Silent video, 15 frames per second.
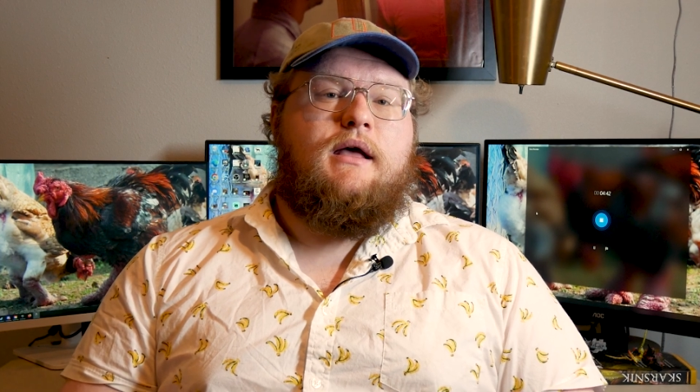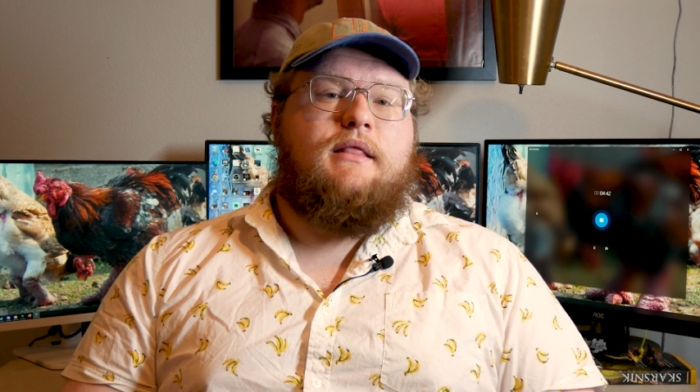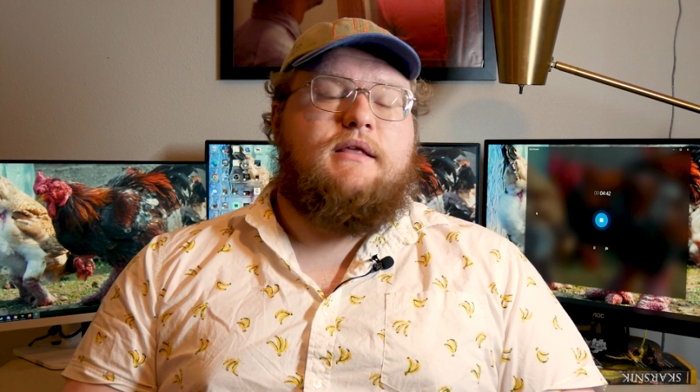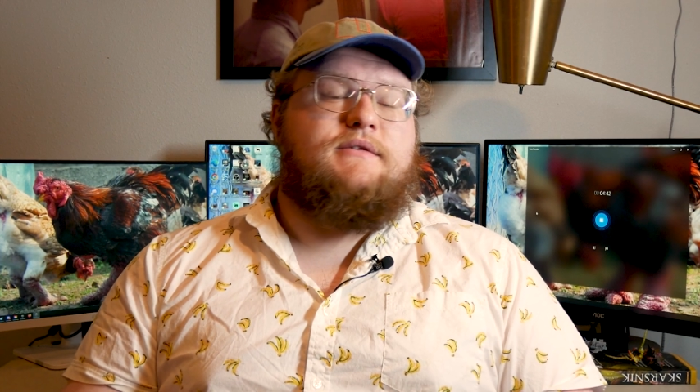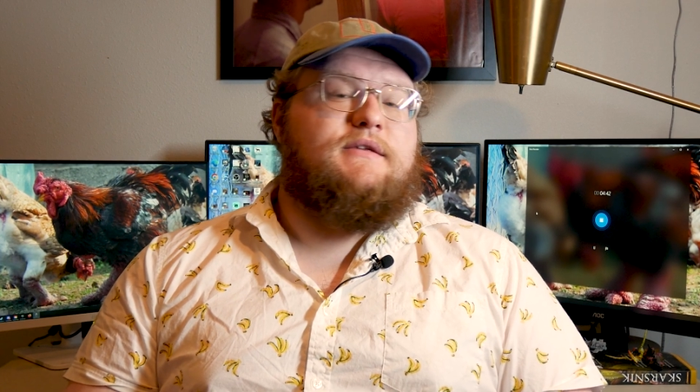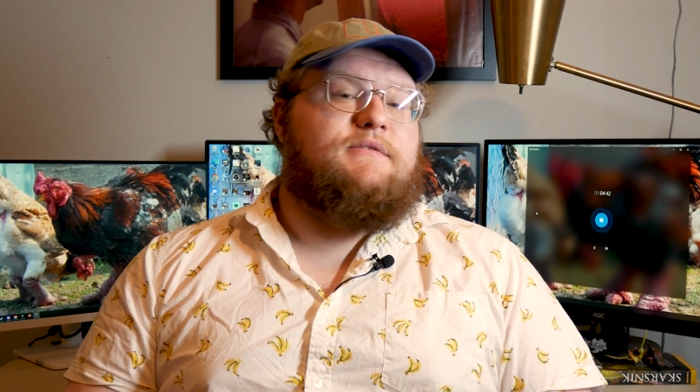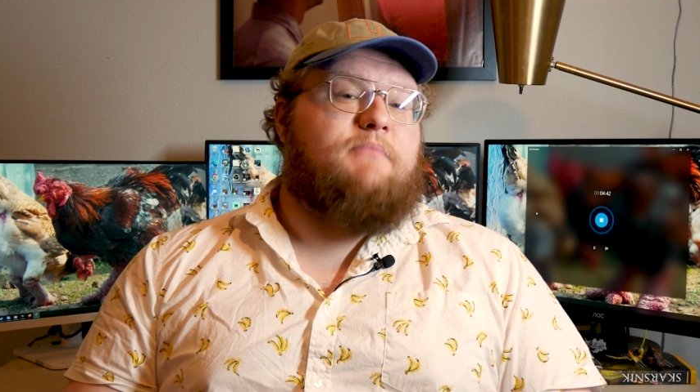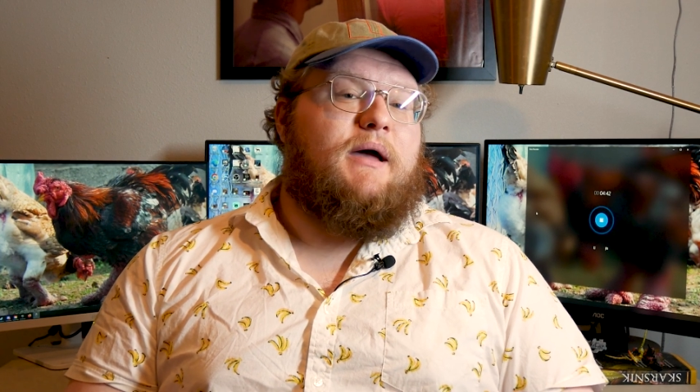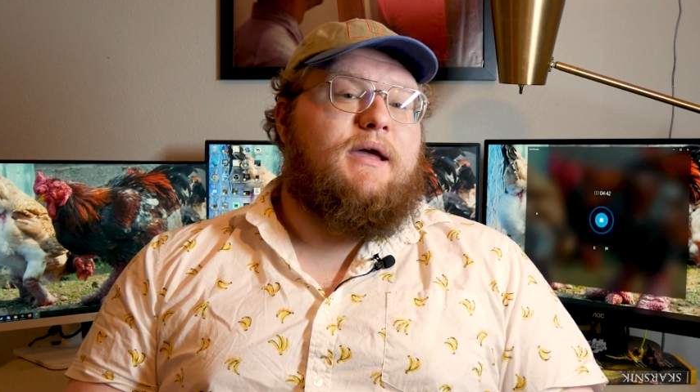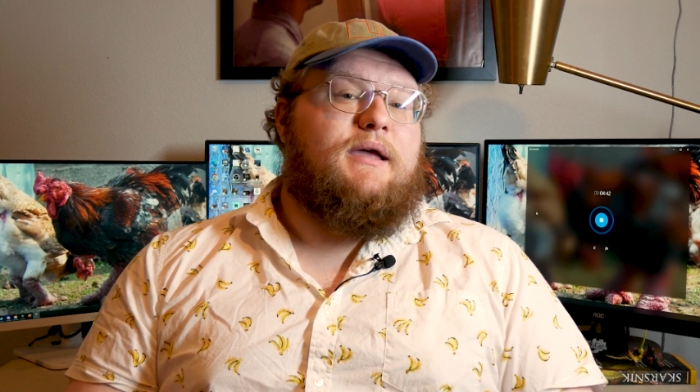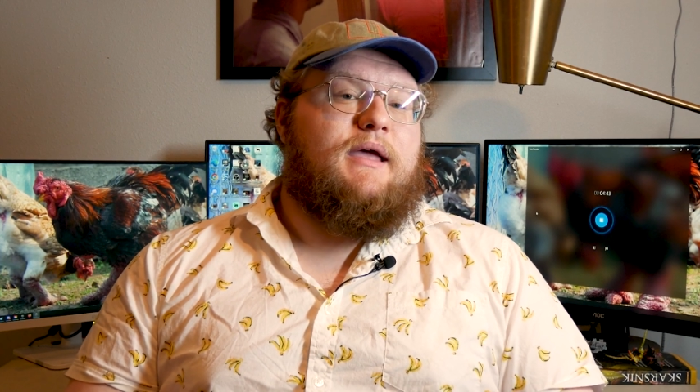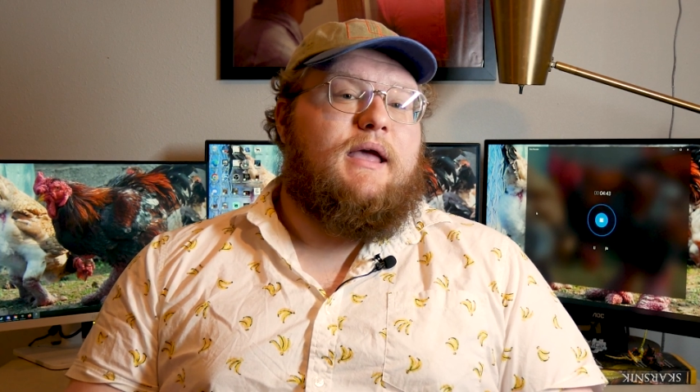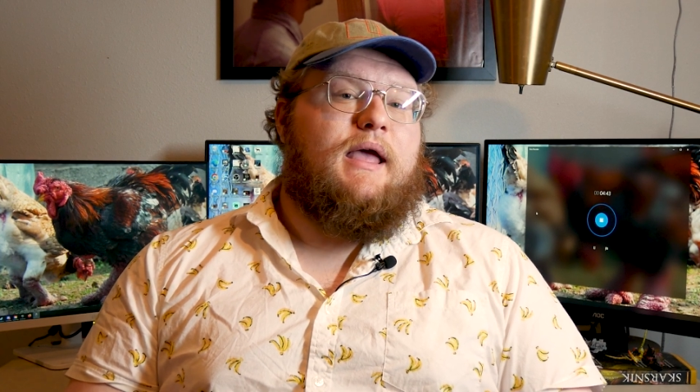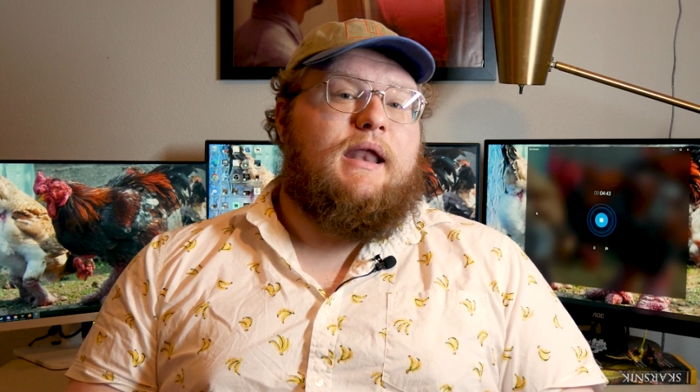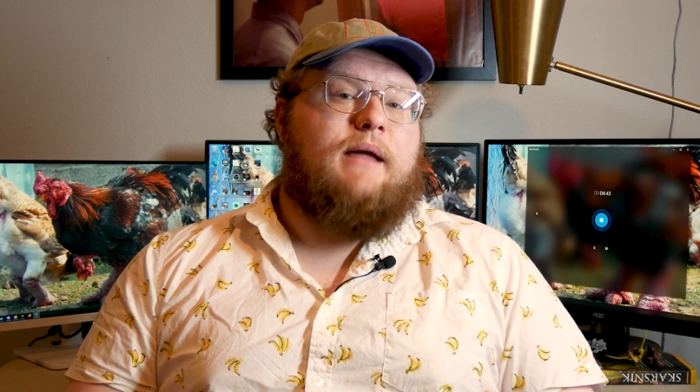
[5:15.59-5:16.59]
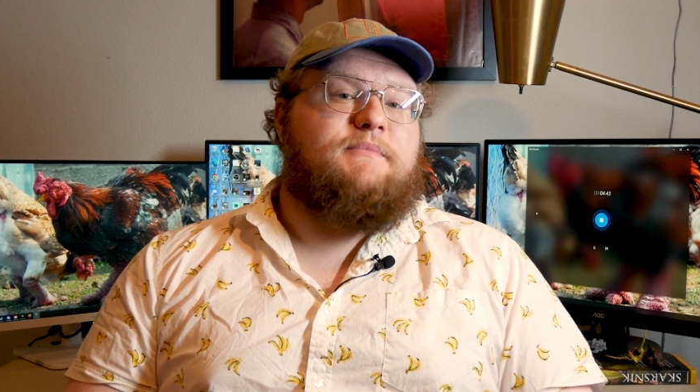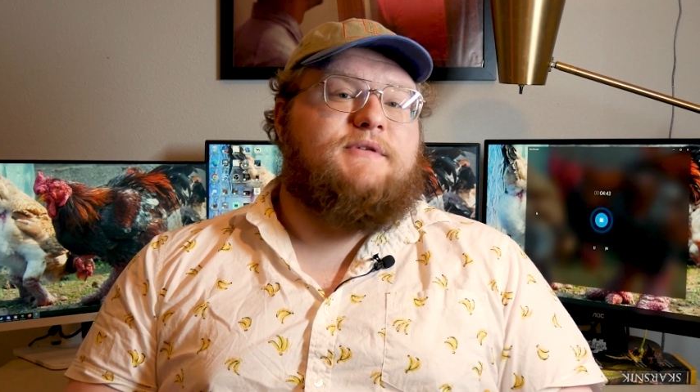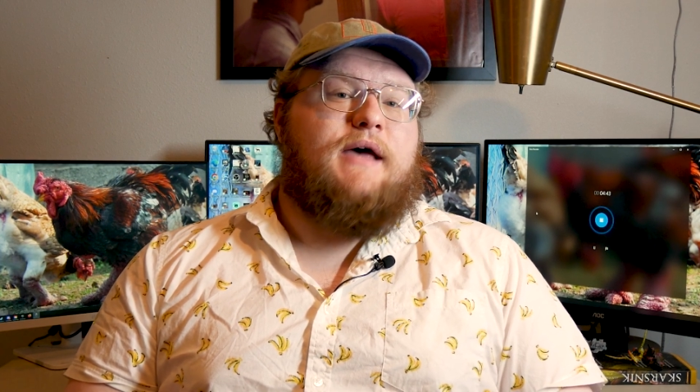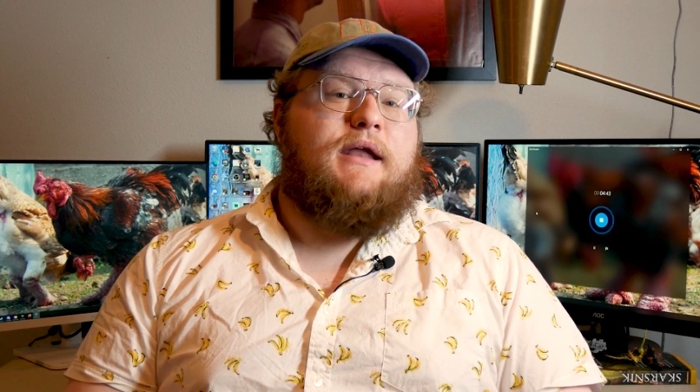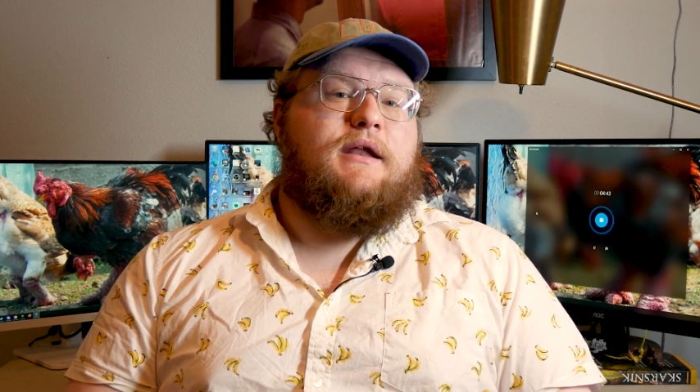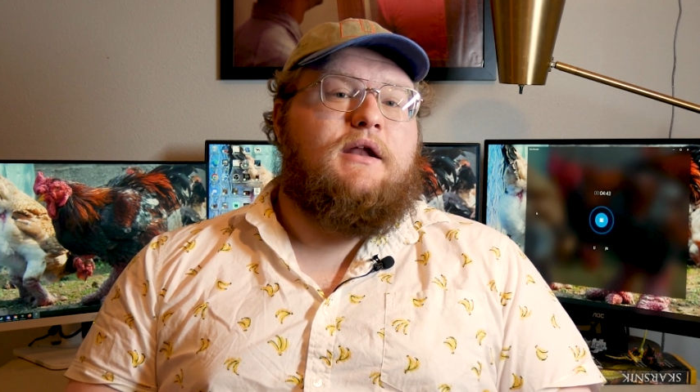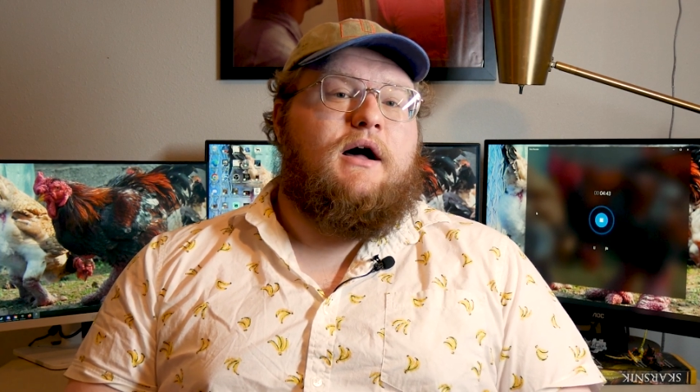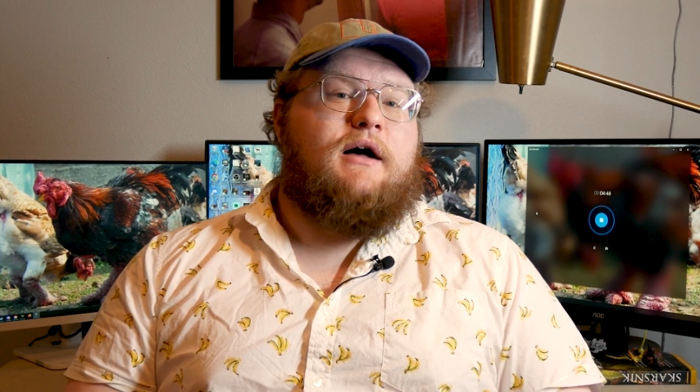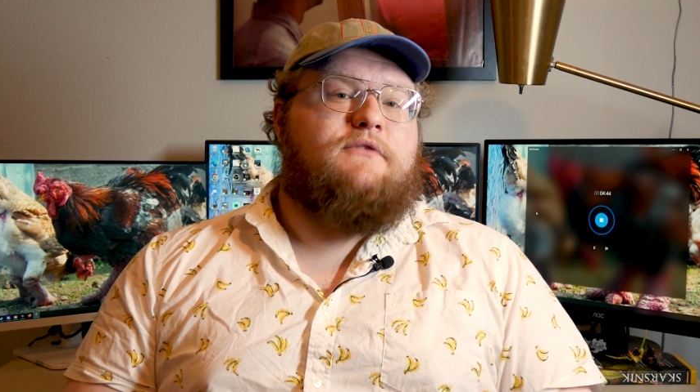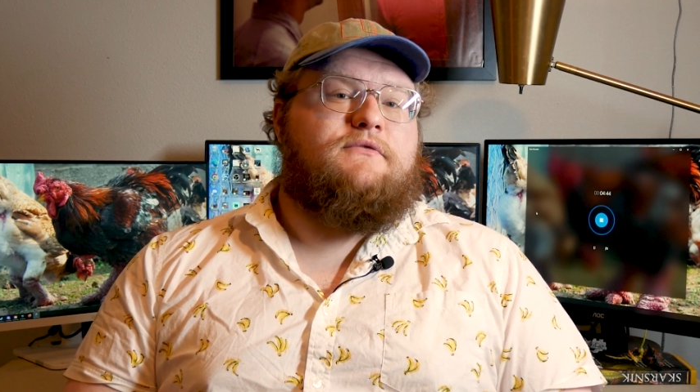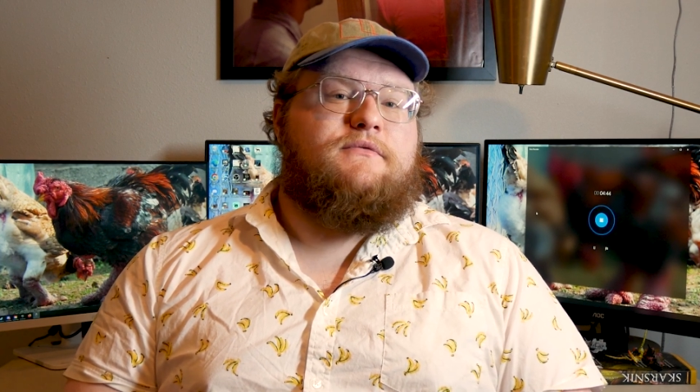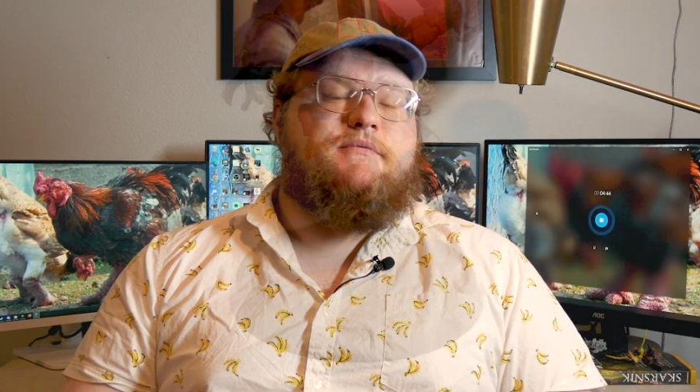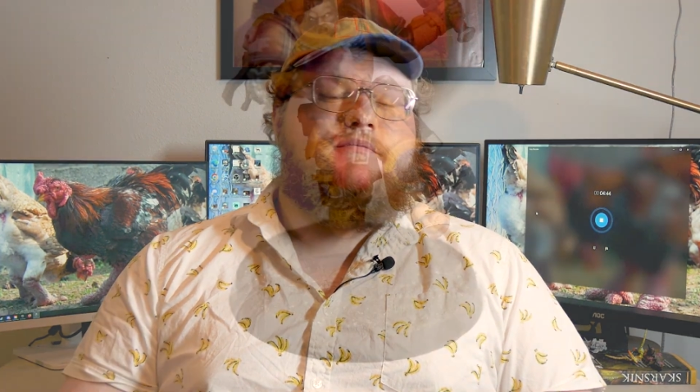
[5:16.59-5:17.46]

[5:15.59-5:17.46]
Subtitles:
This is Mike, and I'm signing off.